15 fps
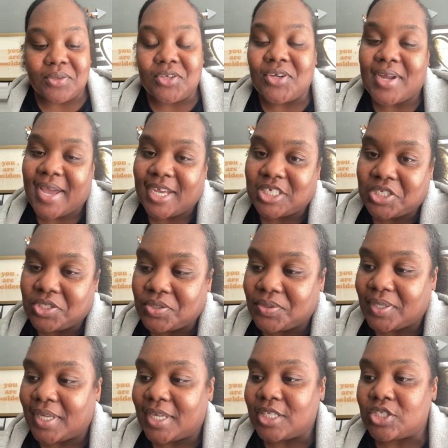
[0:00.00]
you're actually
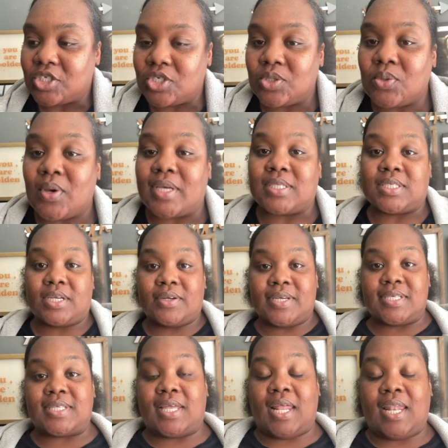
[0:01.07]
tuning into a
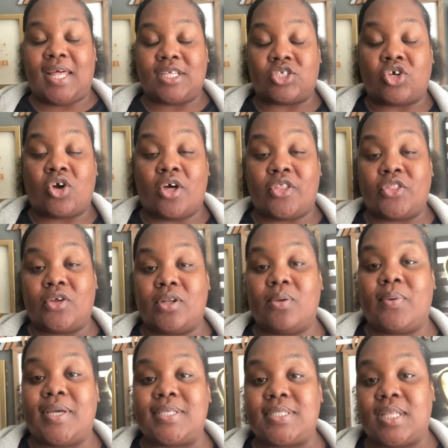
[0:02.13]
series that I like to call 30
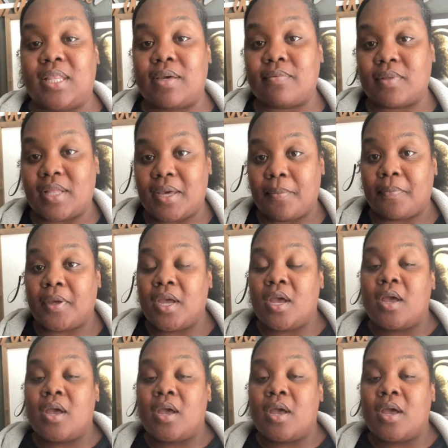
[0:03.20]
Ways to Level Up.